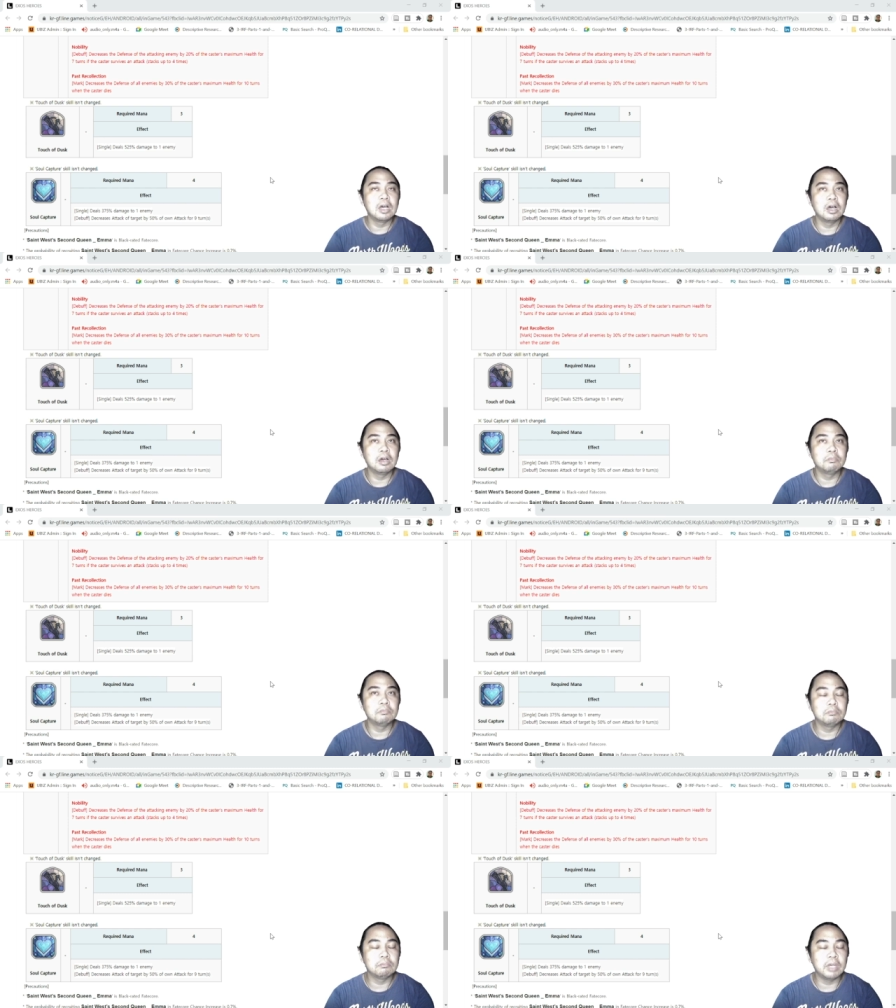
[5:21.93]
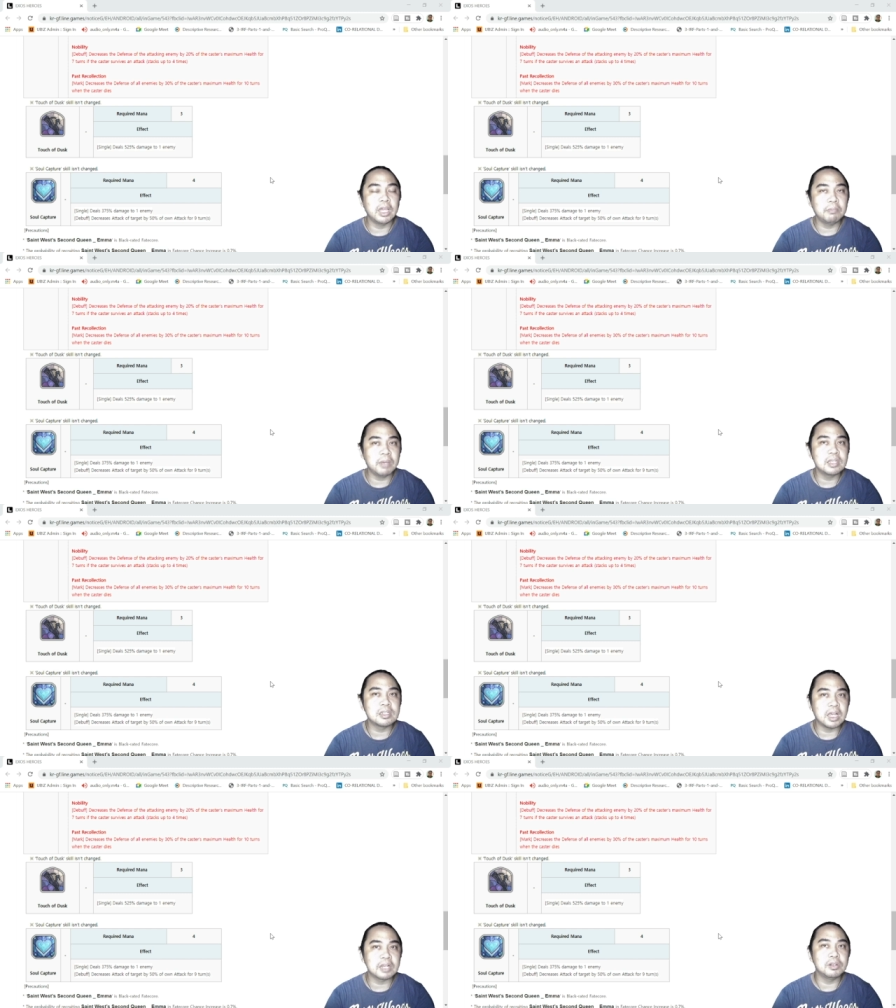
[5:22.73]
Um, Emma
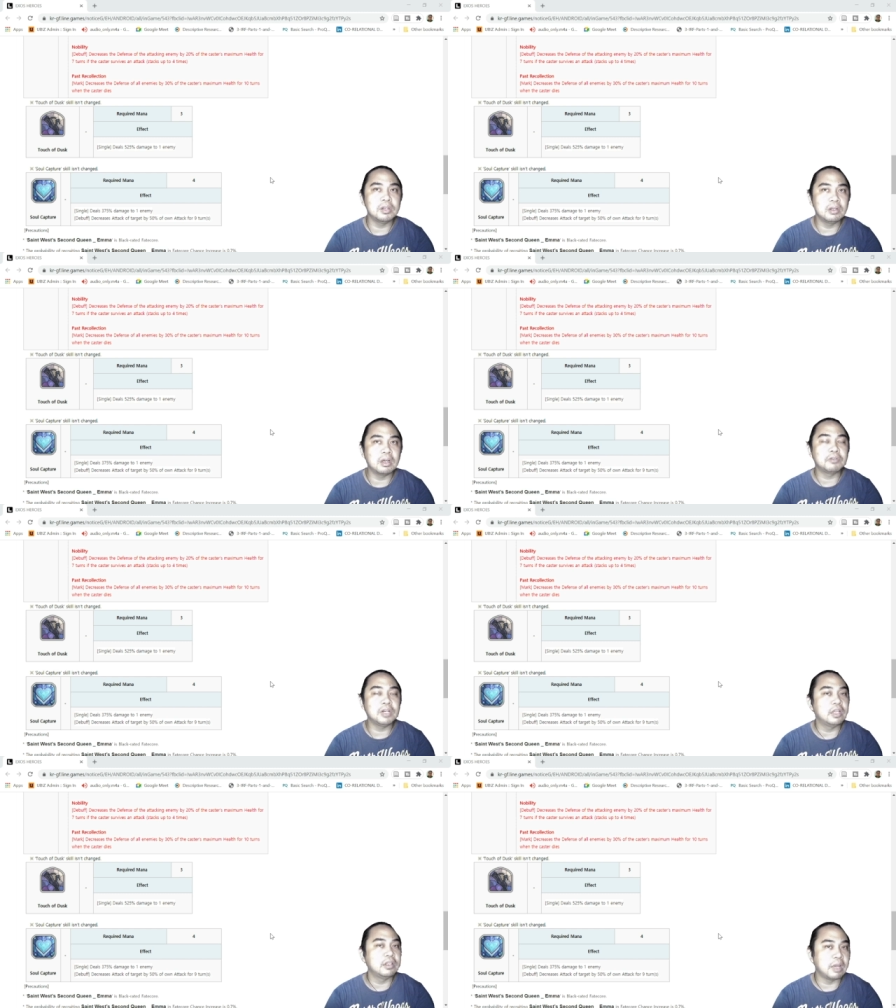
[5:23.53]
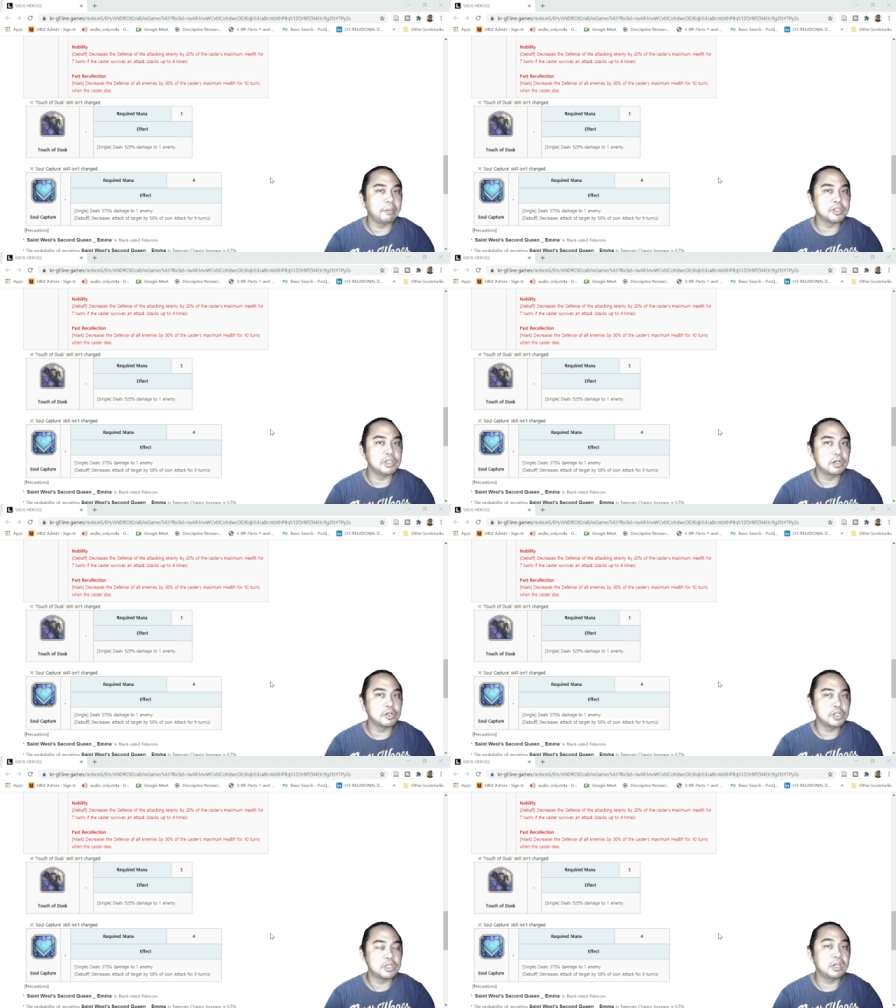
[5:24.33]
is actually not really a damage dealer.
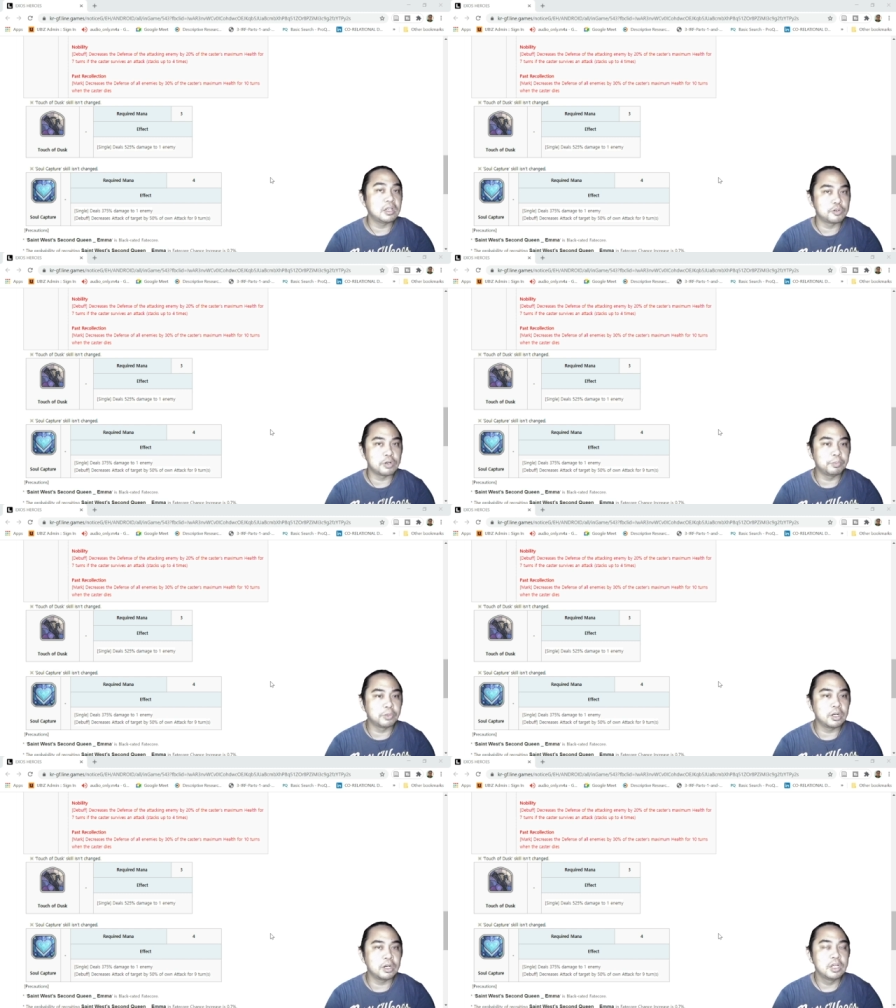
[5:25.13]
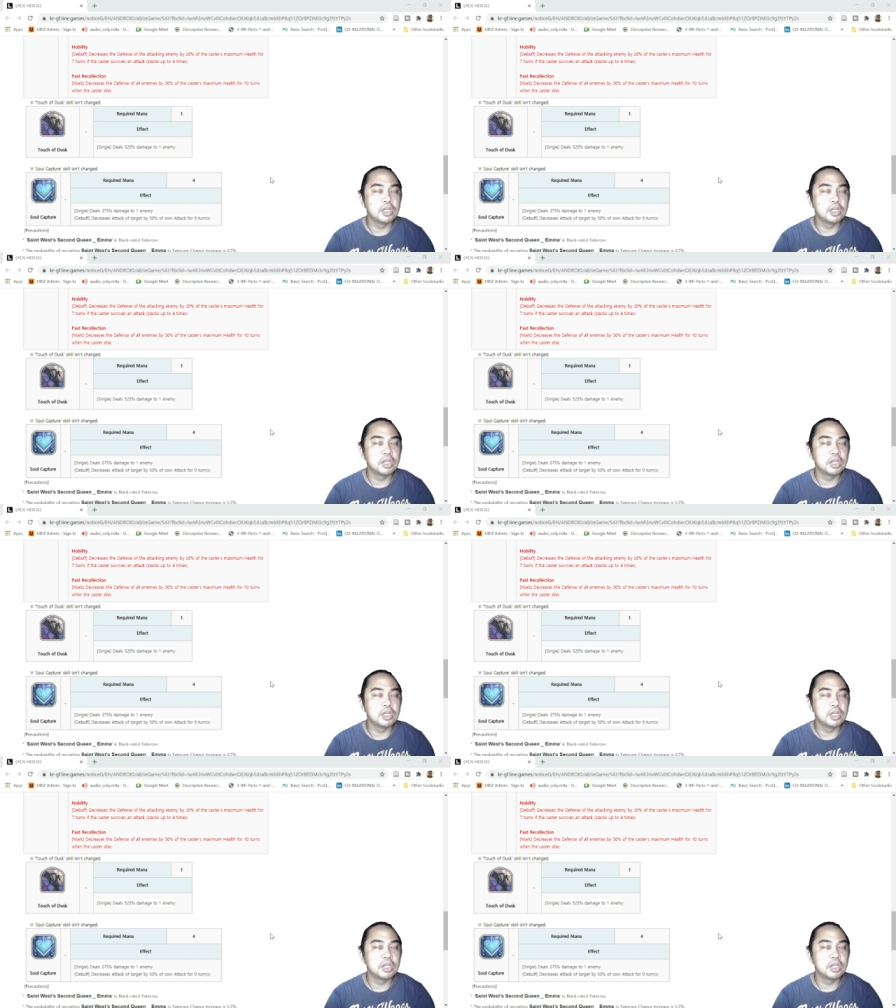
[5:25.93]
She's a disruptor.